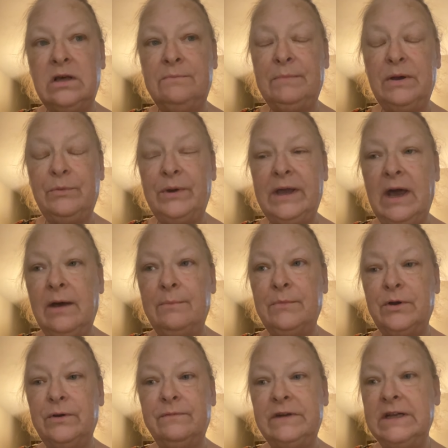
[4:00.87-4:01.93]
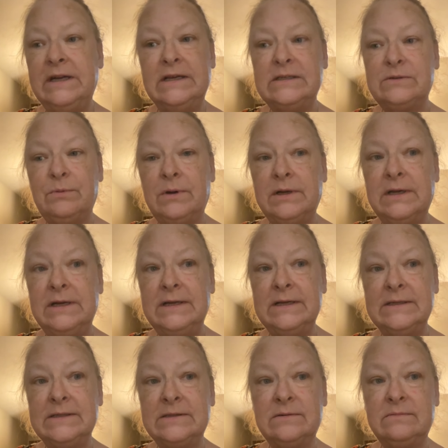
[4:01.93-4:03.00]
but we got moved. It is what it
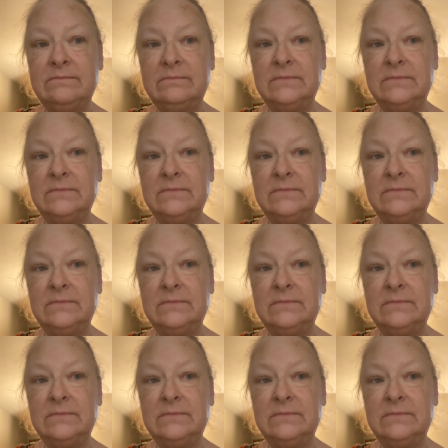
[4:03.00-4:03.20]
is.